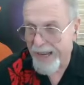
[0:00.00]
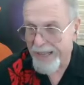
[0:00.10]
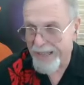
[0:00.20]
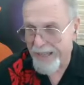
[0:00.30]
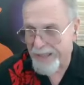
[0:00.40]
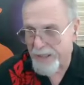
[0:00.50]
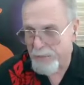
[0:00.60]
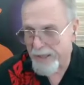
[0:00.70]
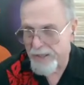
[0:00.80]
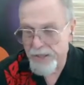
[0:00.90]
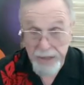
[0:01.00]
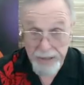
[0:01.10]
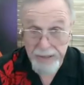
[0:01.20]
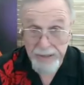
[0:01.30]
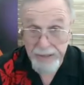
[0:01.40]
and not to be
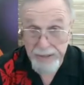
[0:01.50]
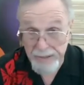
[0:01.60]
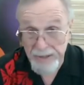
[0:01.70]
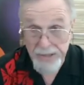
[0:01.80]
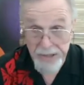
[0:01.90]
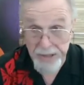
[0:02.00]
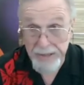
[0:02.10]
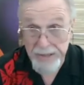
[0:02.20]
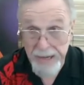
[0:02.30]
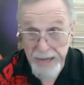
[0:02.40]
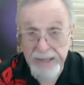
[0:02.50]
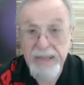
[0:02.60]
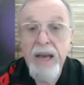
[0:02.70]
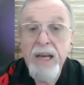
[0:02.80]
shut, shut aside.